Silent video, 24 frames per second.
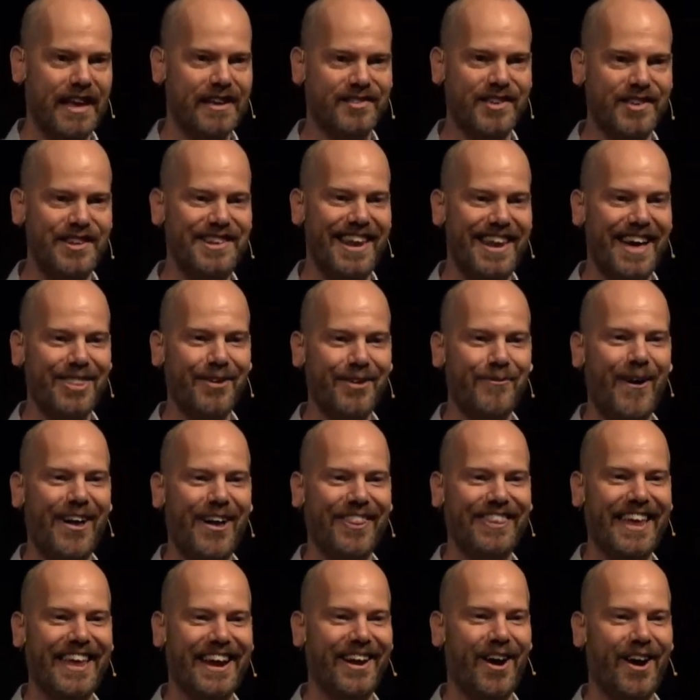there's another
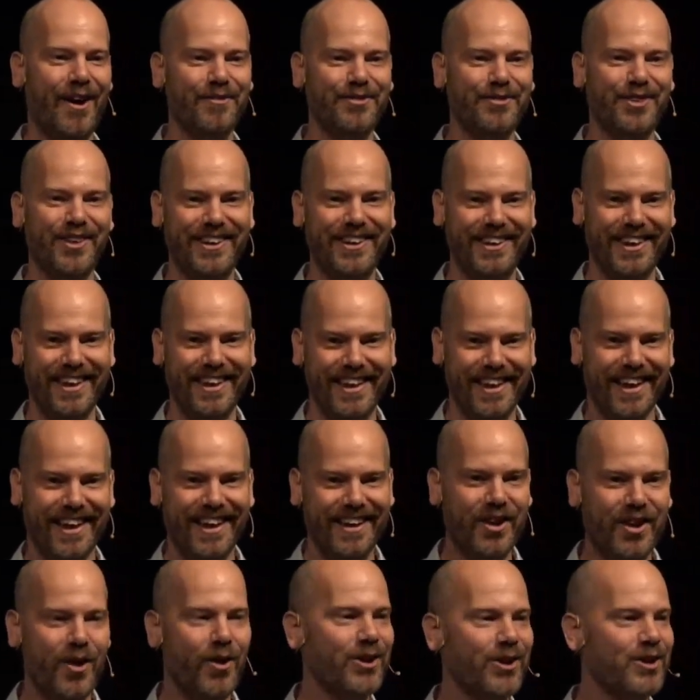one that often
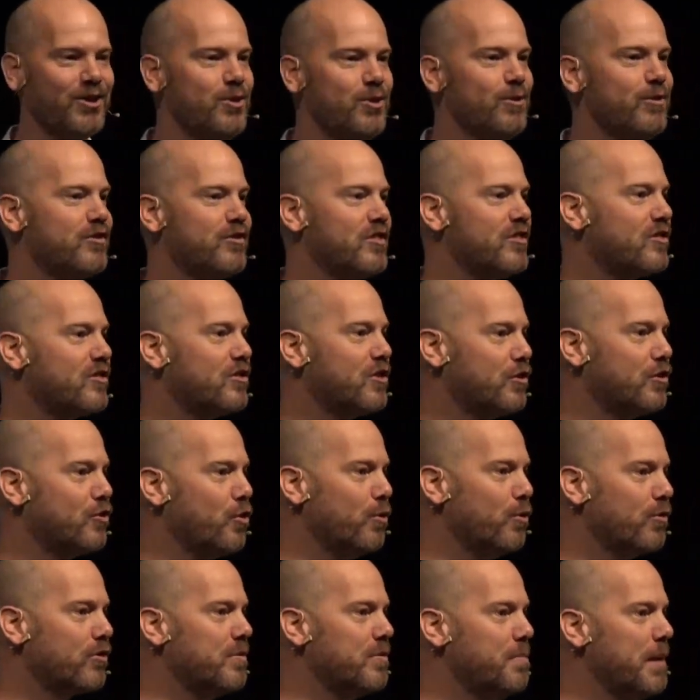God uses to
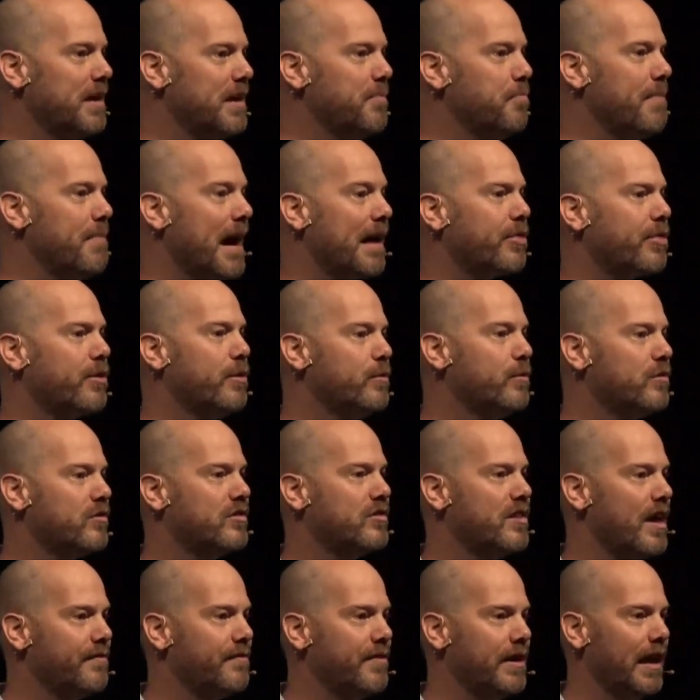talk to me. Matthew
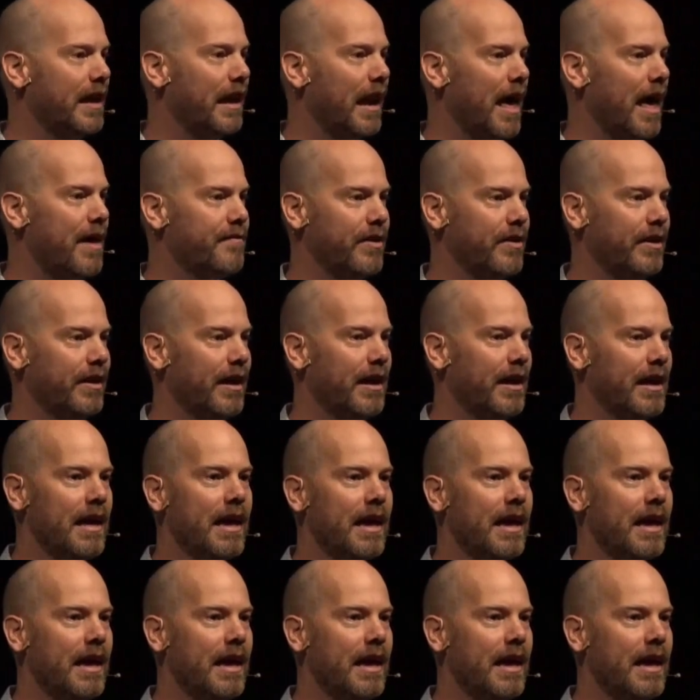7:11.